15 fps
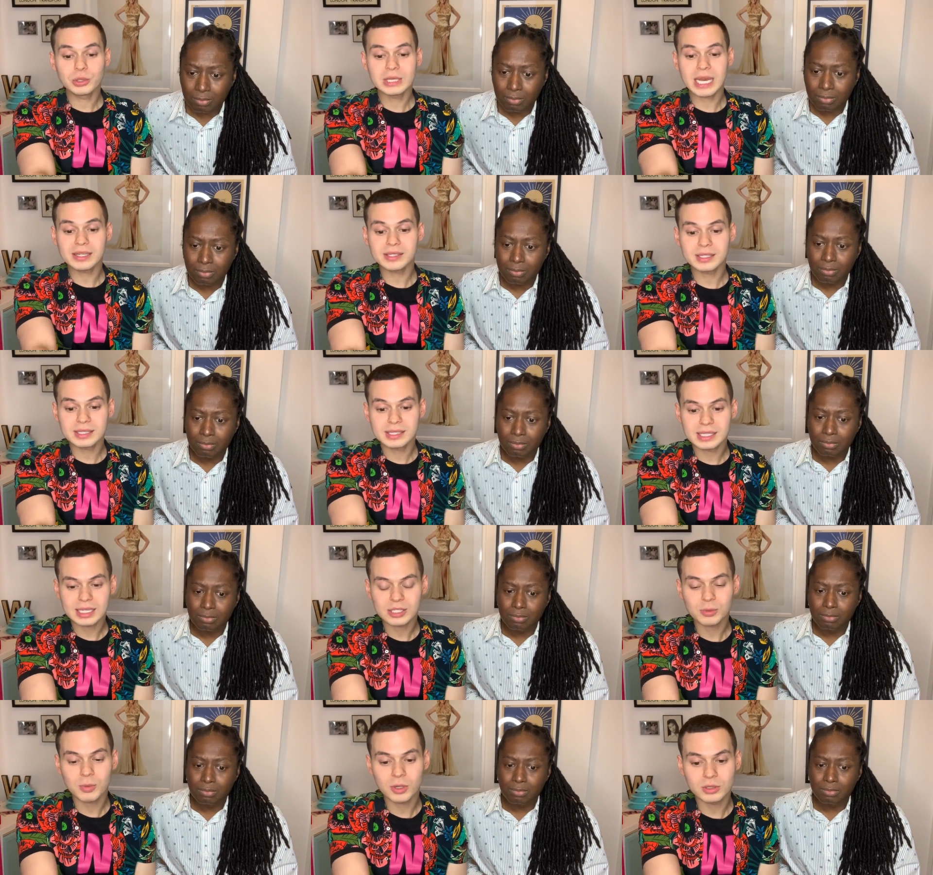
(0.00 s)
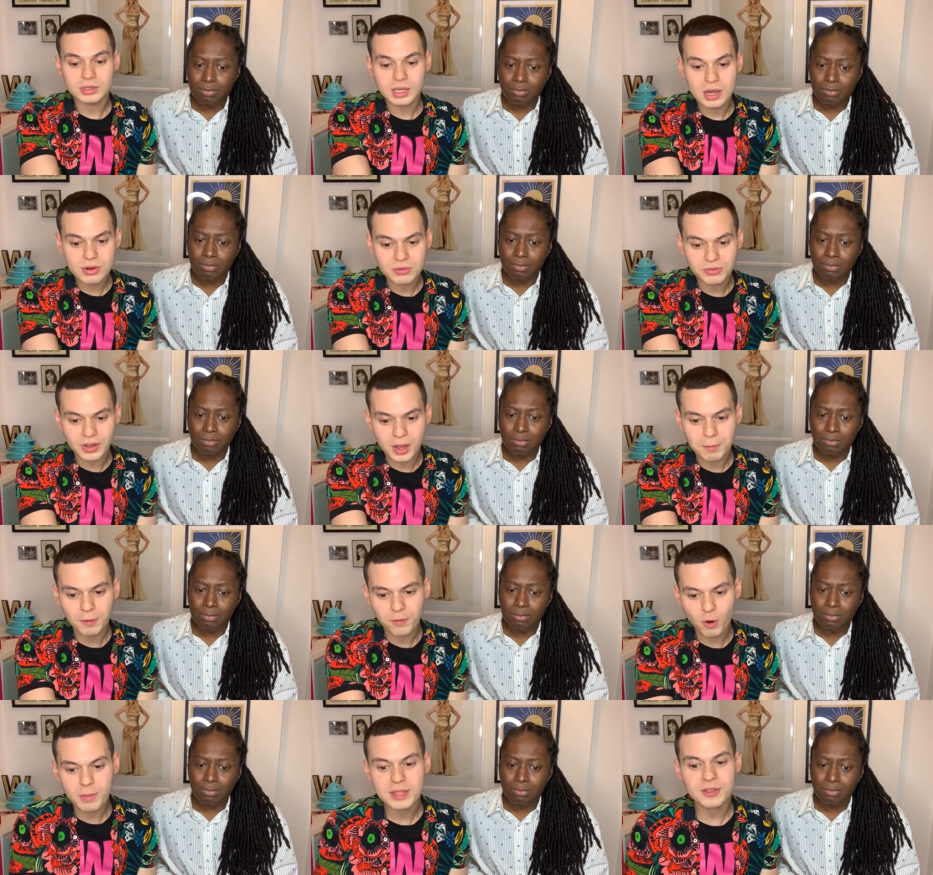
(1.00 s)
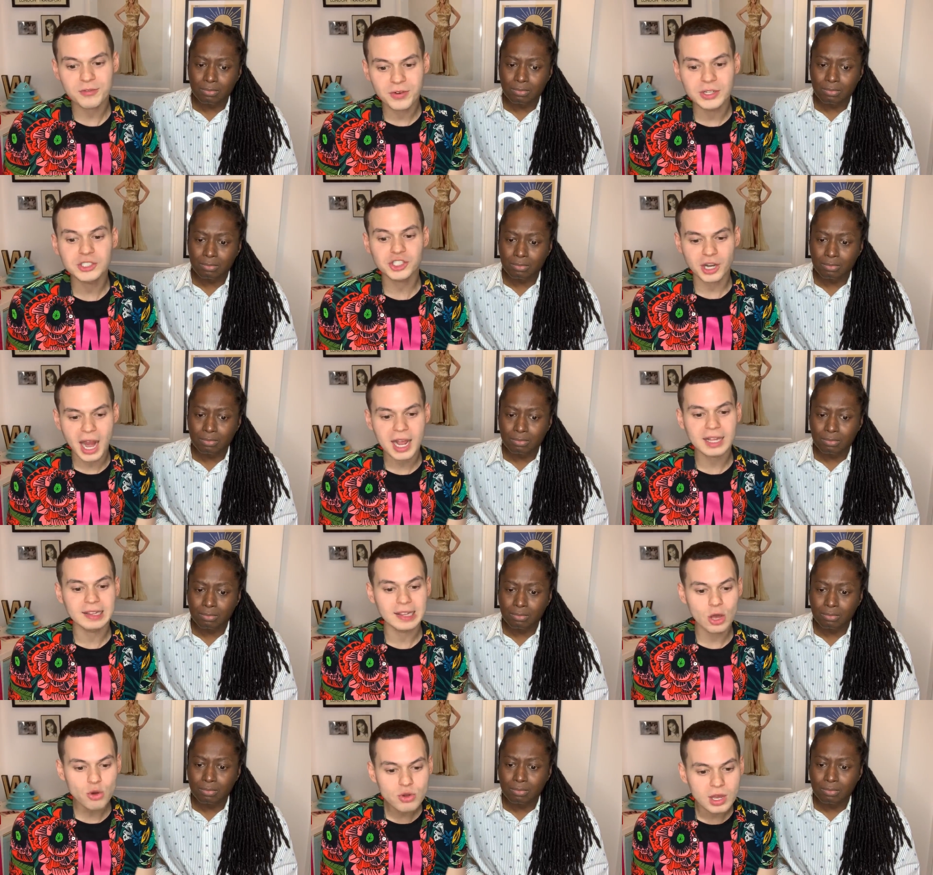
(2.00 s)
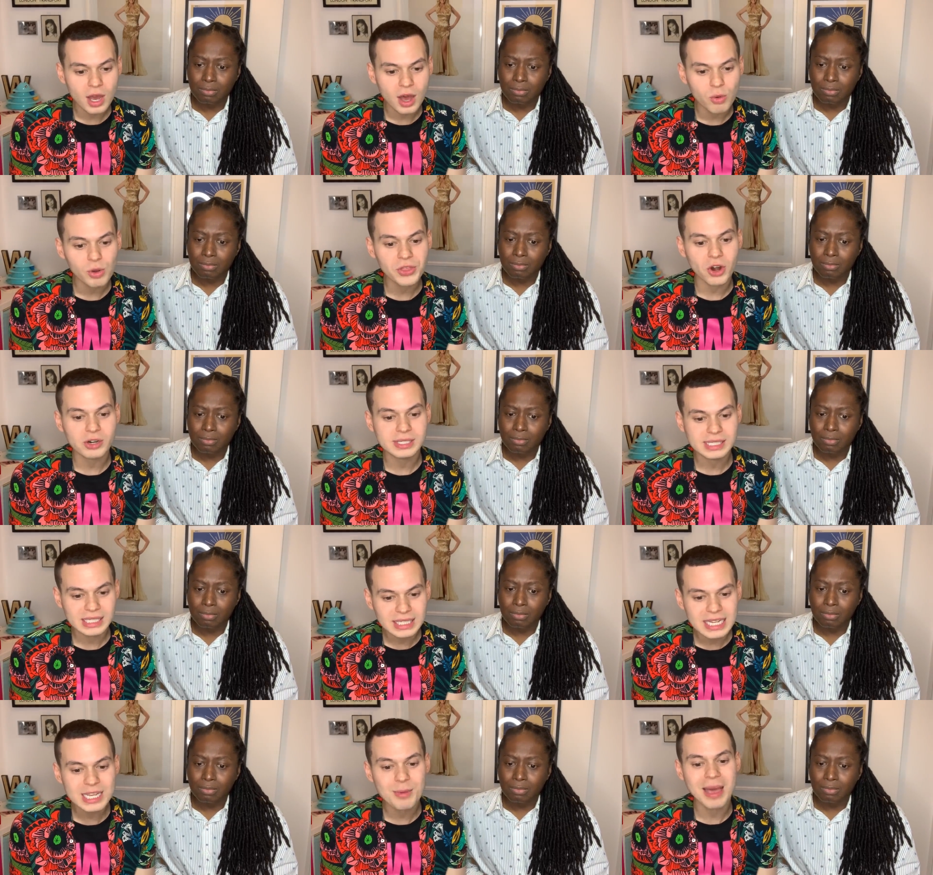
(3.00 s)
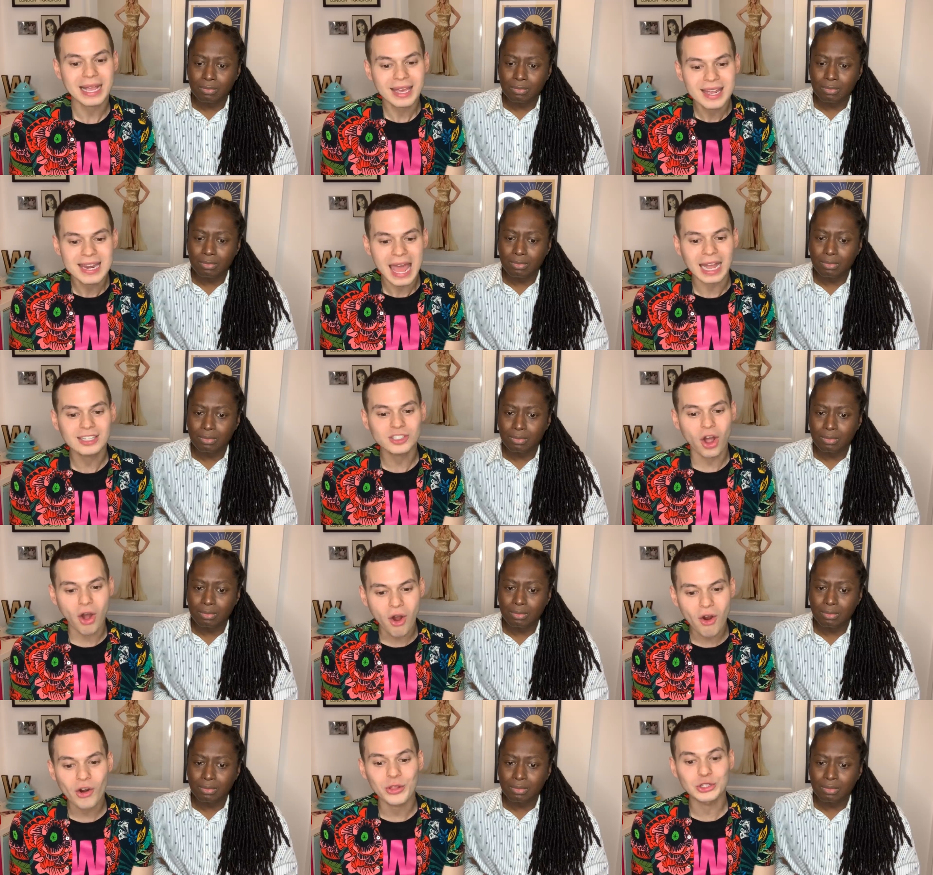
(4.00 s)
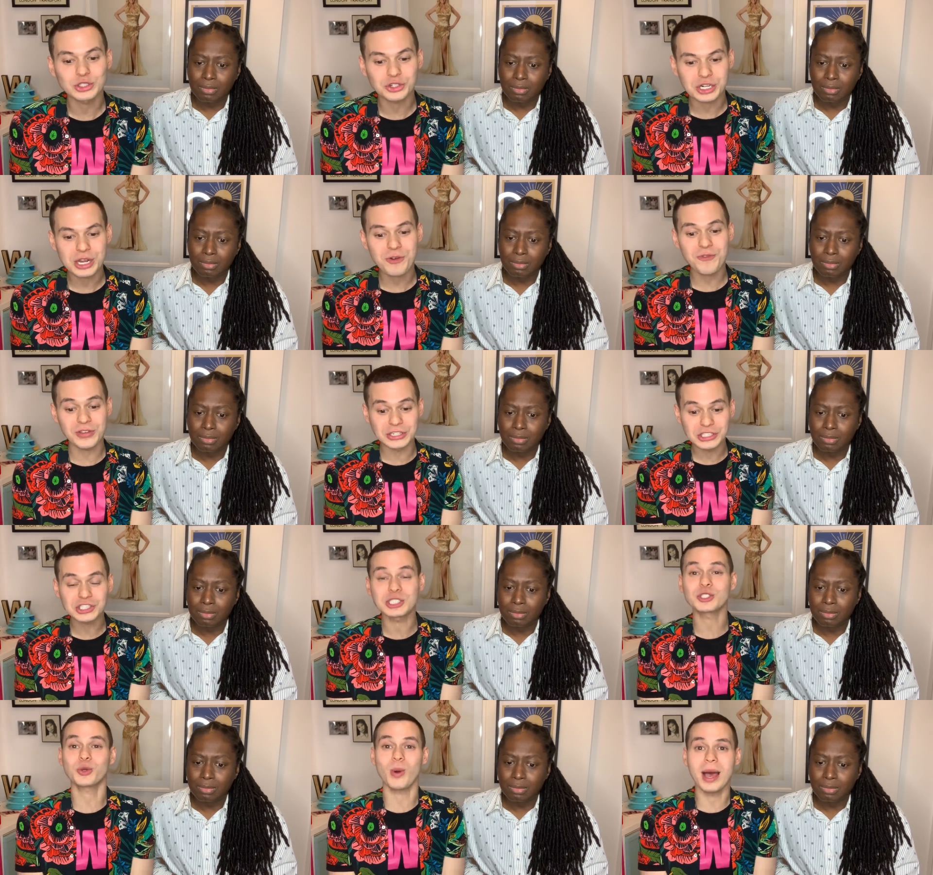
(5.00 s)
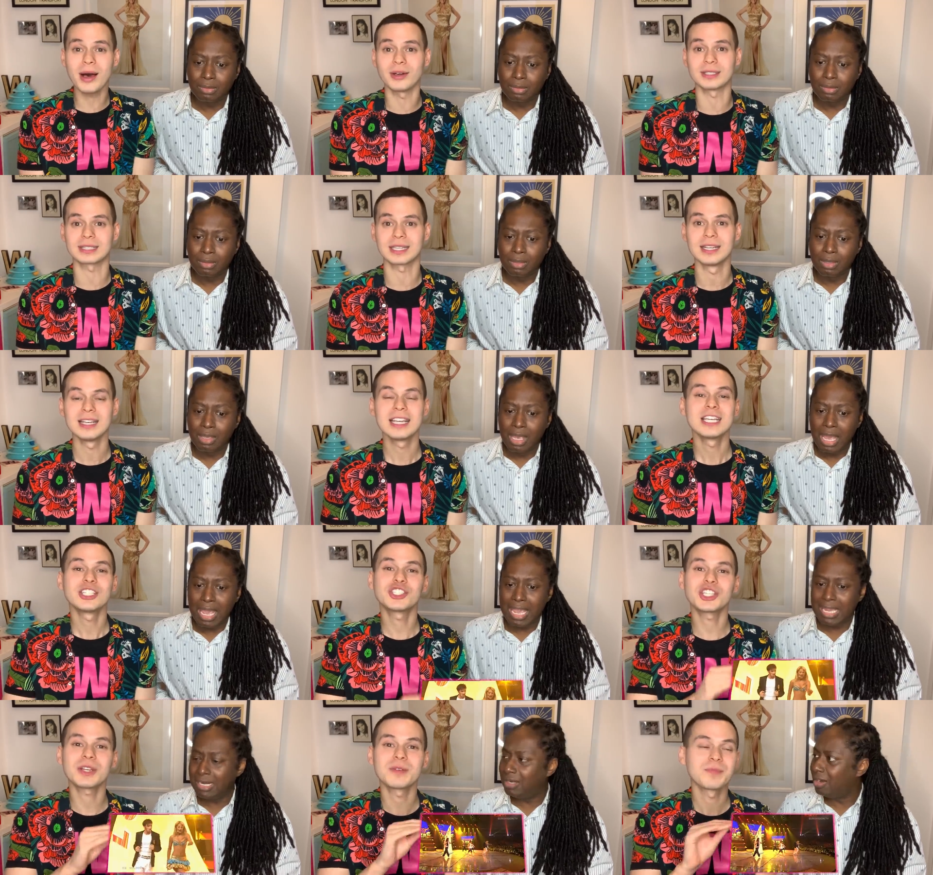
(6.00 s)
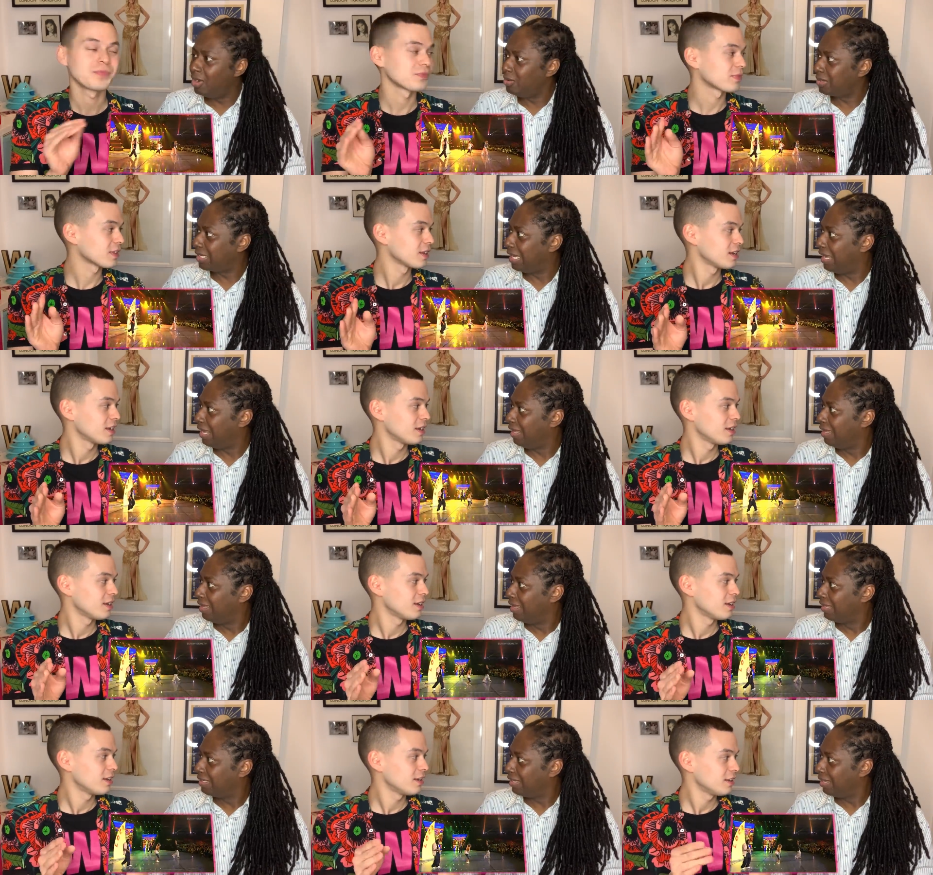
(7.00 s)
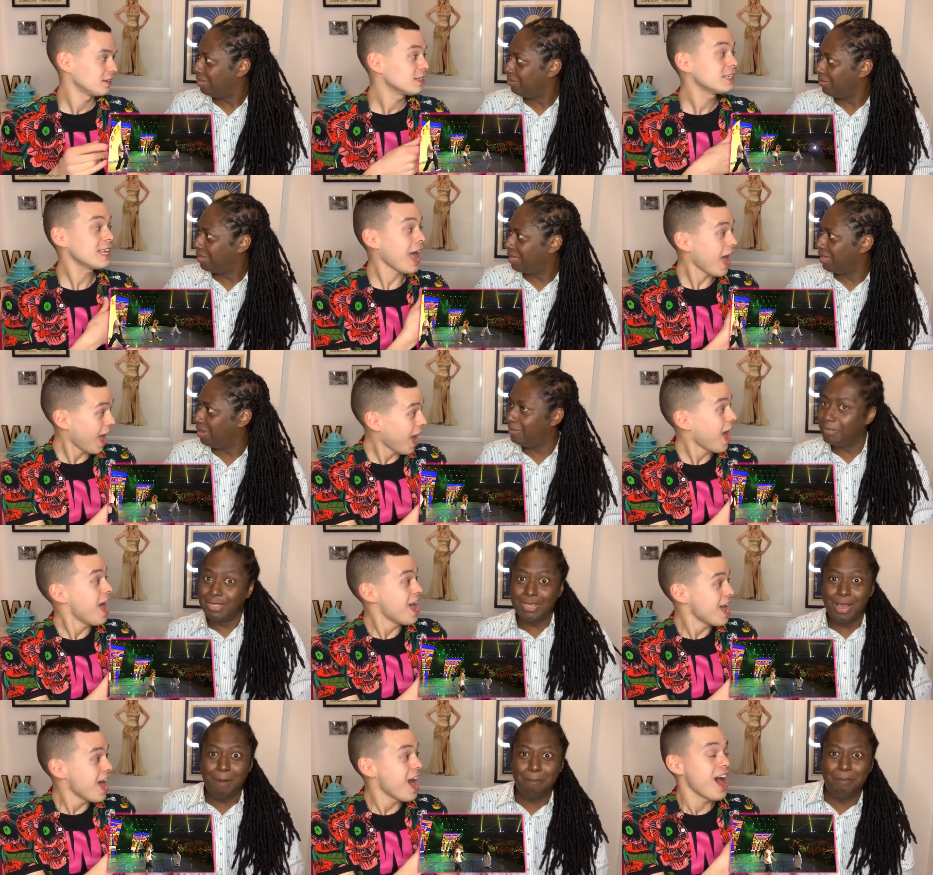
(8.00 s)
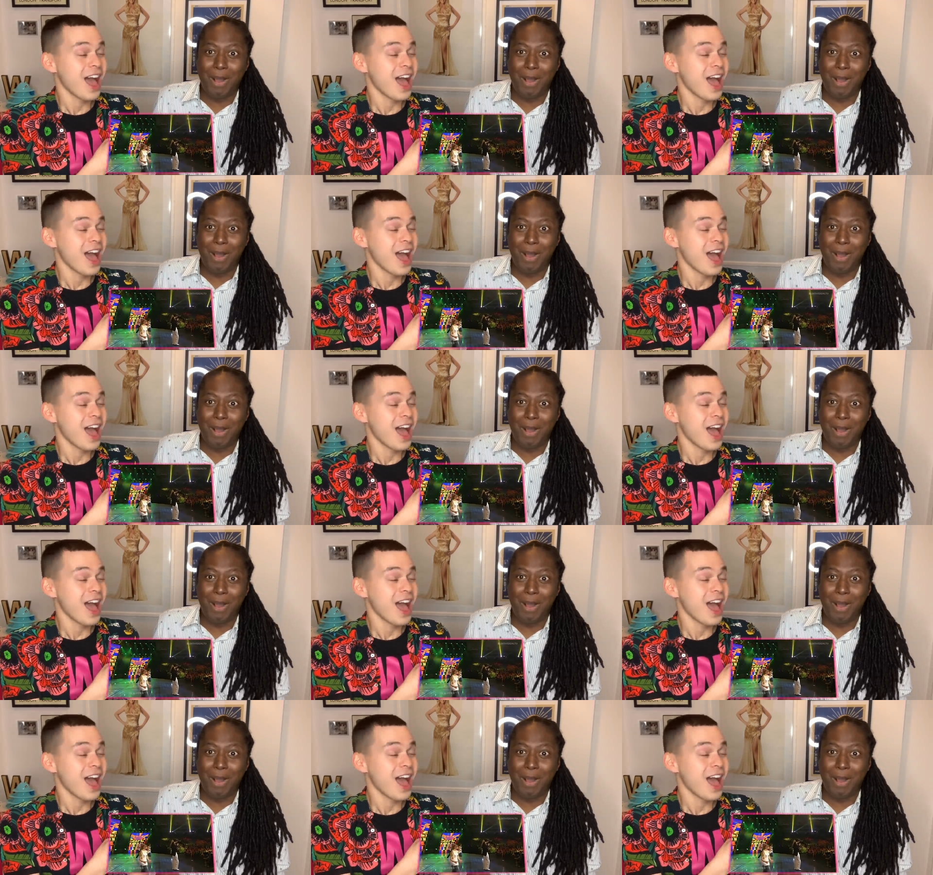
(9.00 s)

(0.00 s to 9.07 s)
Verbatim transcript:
Speaker 1: 2006 Moldova performing the fun track Loca with Arsenium and Connect R. The trio finished in 12th. Hey, Loca, give me your